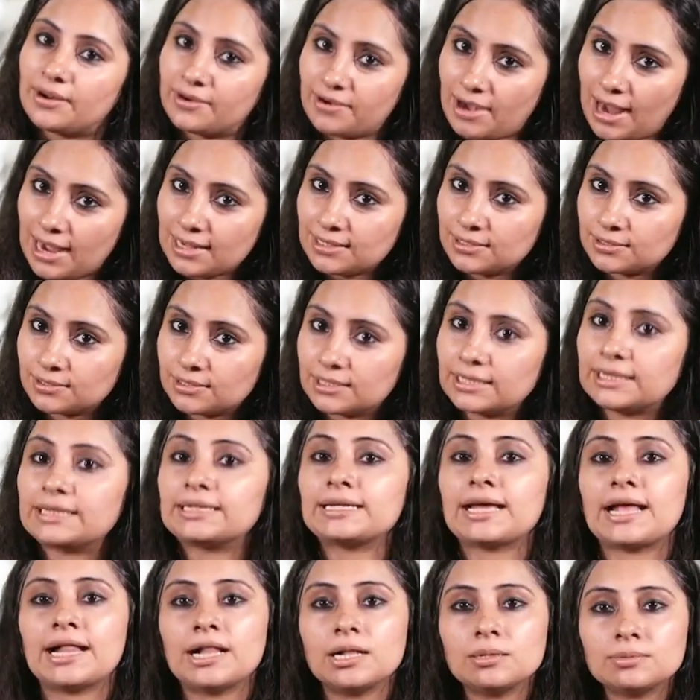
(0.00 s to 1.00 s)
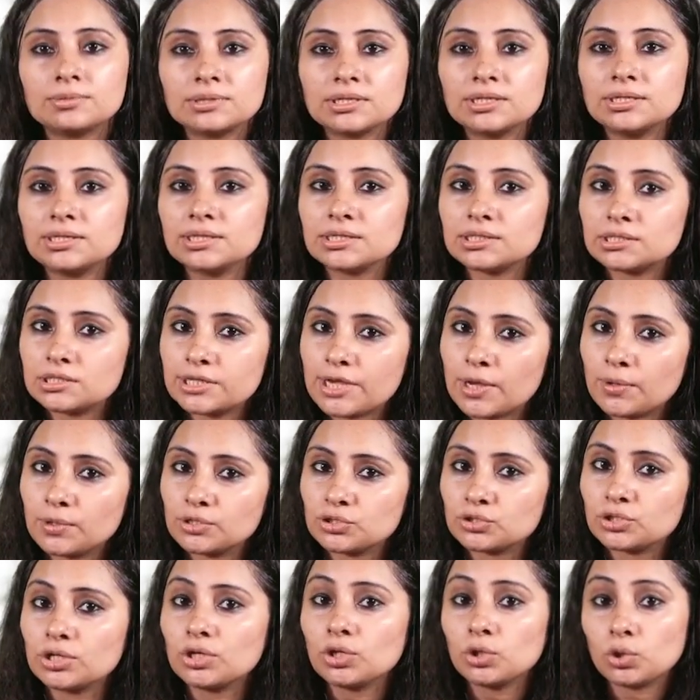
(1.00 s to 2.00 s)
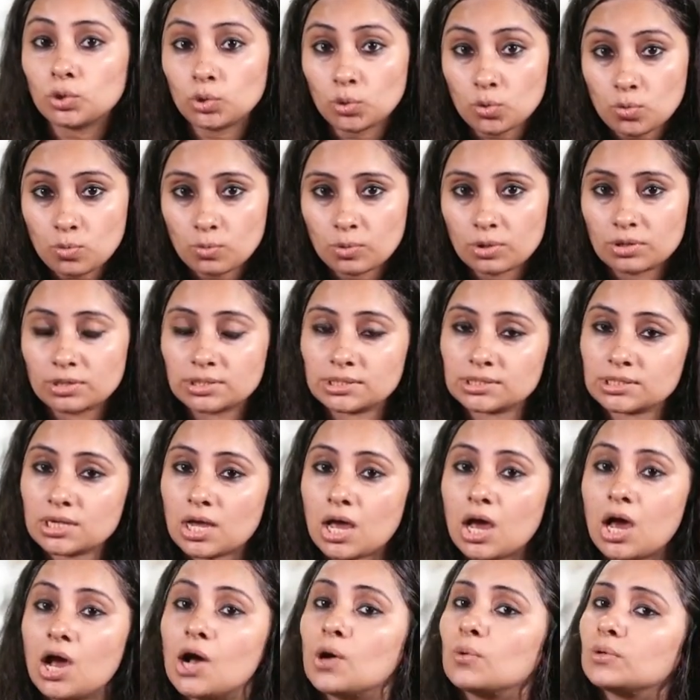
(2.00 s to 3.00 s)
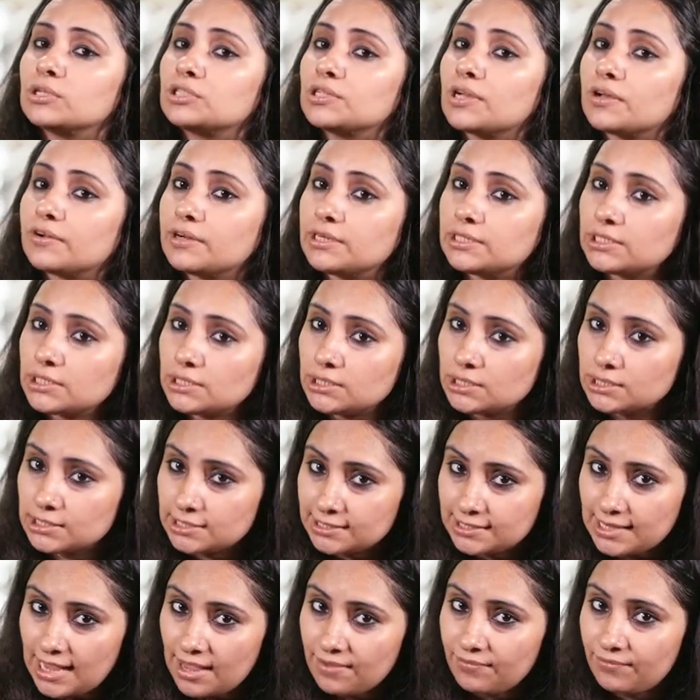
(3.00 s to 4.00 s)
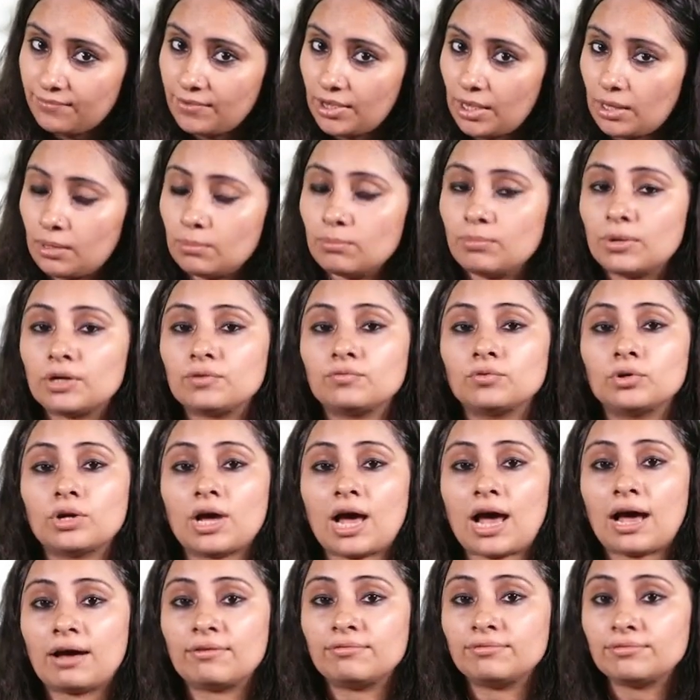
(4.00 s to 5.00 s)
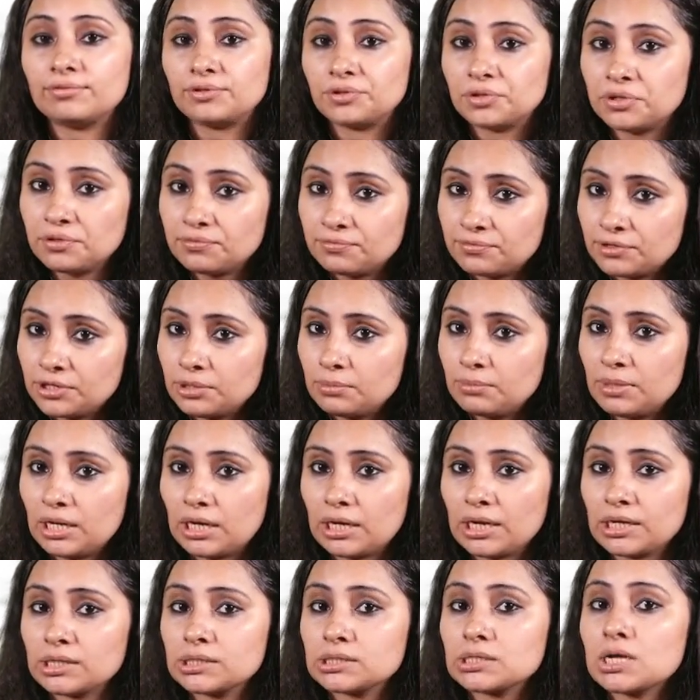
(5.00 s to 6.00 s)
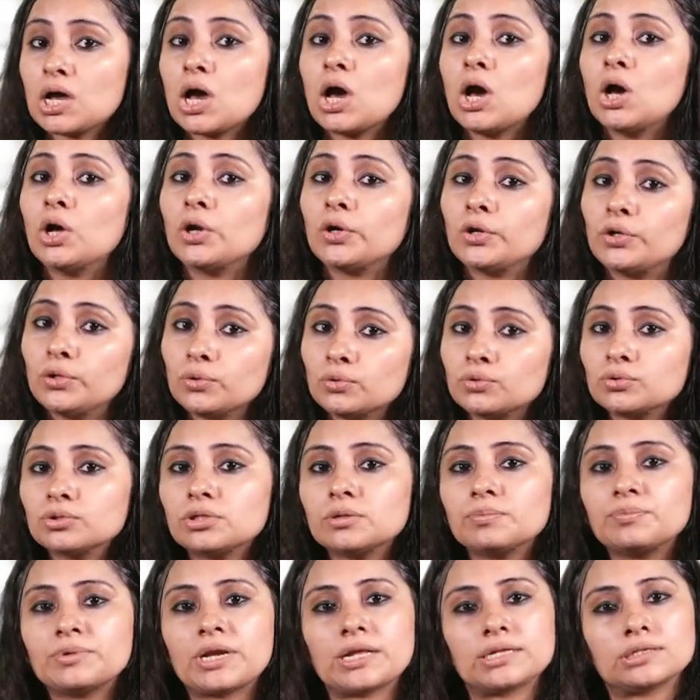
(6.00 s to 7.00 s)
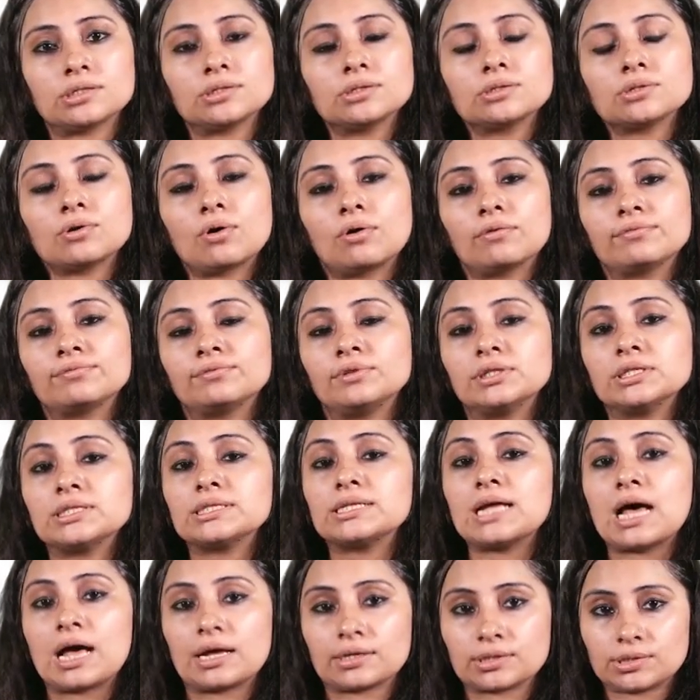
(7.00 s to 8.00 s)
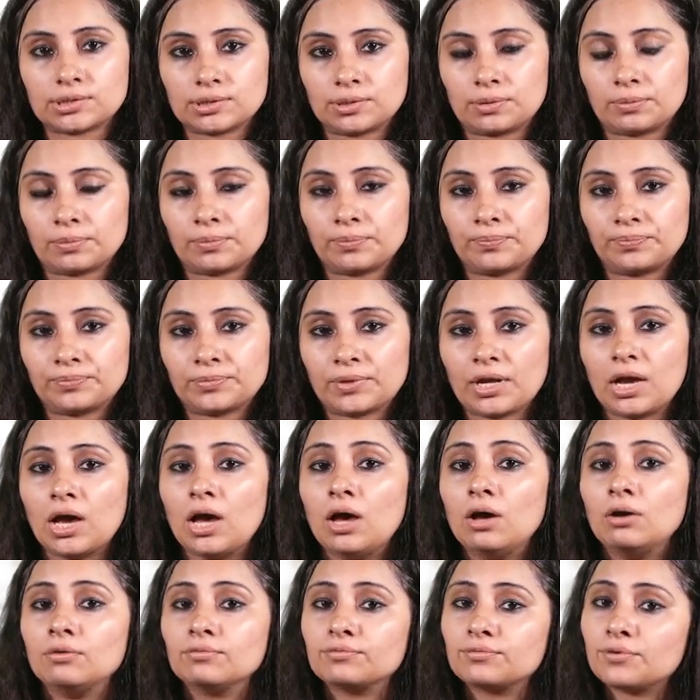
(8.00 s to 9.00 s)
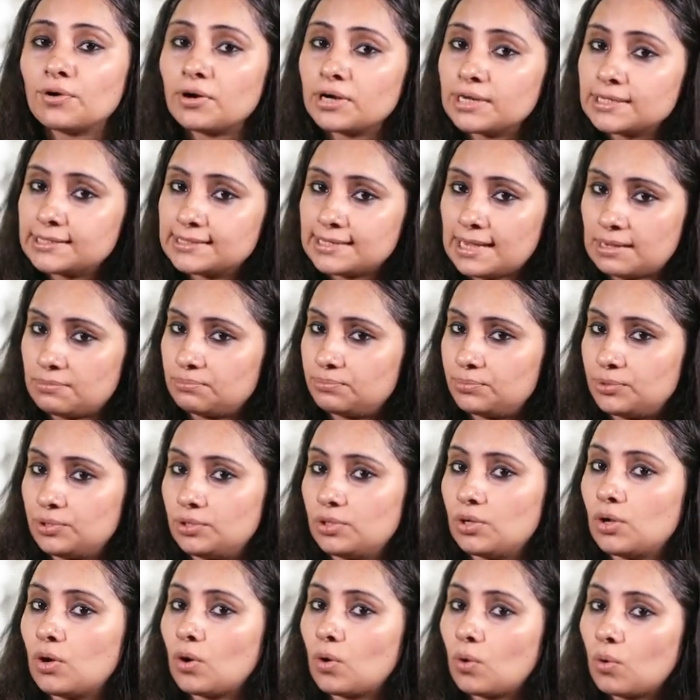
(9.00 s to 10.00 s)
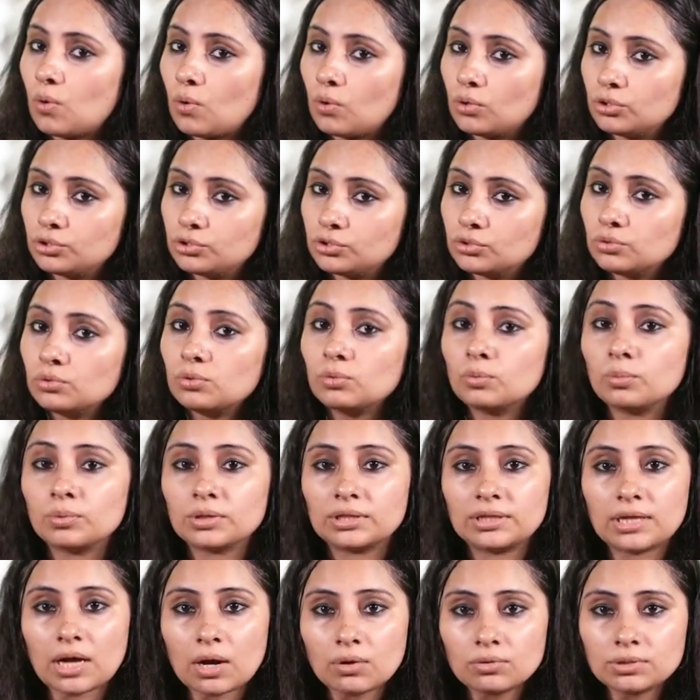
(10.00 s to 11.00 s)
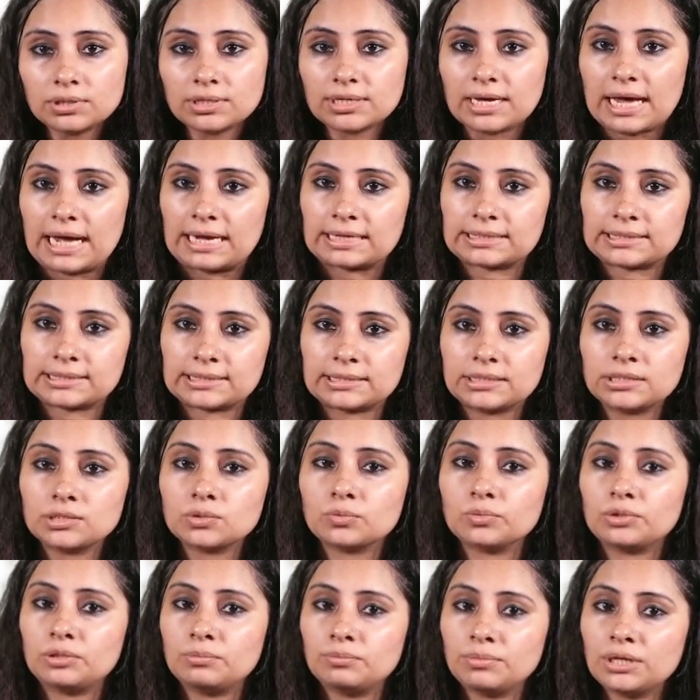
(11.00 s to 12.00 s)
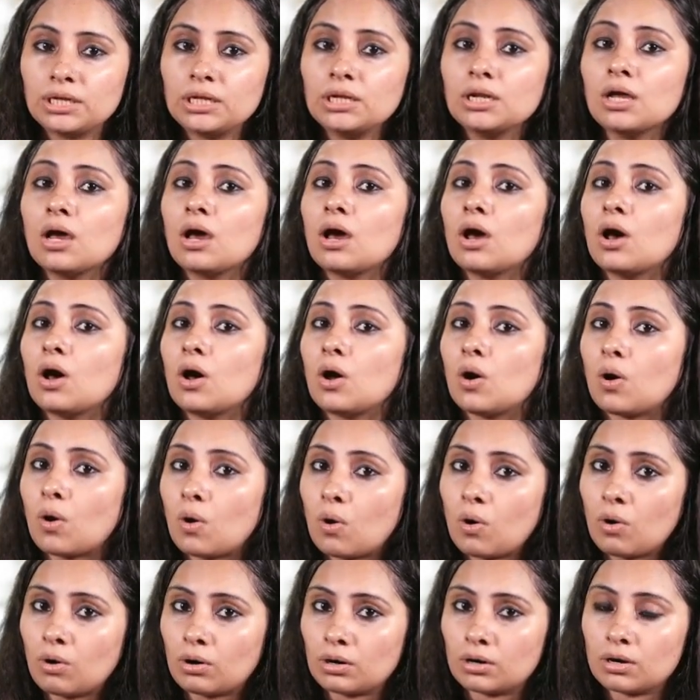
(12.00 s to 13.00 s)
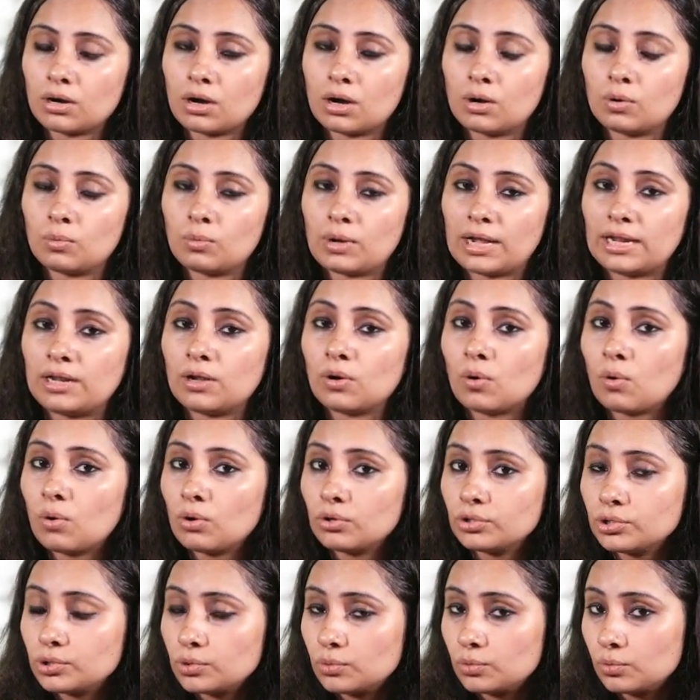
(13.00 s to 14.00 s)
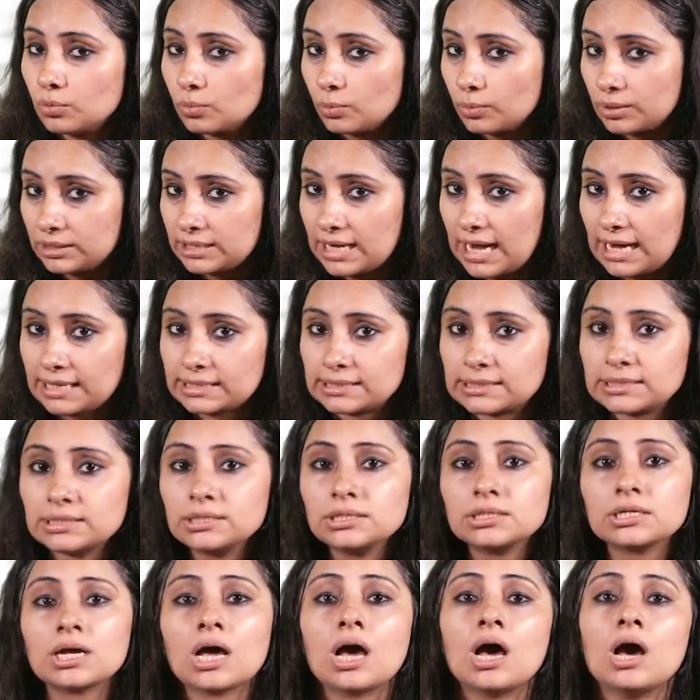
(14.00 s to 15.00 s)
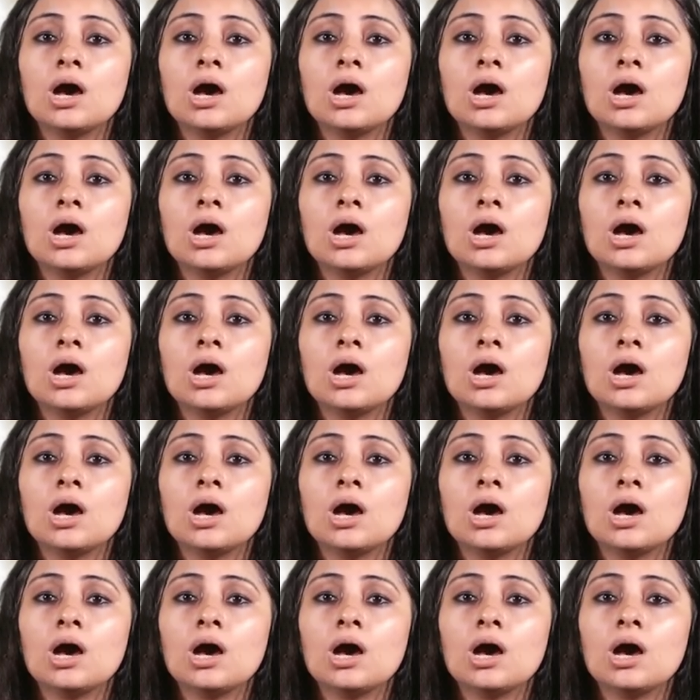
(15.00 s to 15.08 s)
Rather, it helps in distinguishing two words which are written the same way but would have different meanings due to the presence of this accent. For example, OU without the accent will mean or, while OU with accent